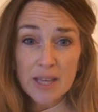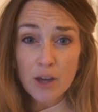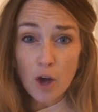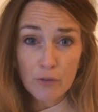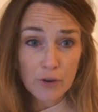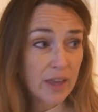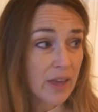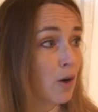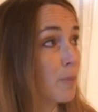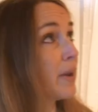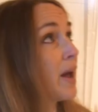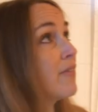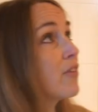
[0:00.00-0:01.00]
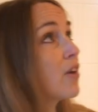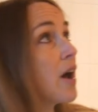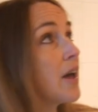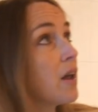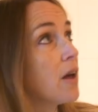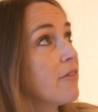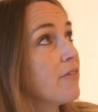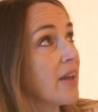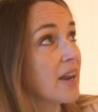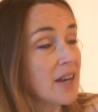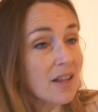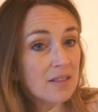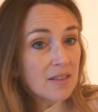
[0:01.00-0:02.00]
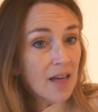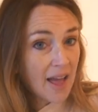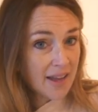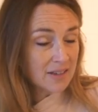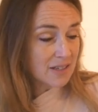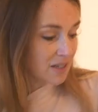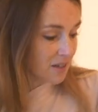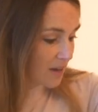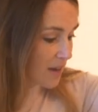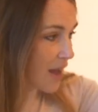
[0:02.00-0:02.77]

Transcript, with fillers: like overkill, but I've got a vanity light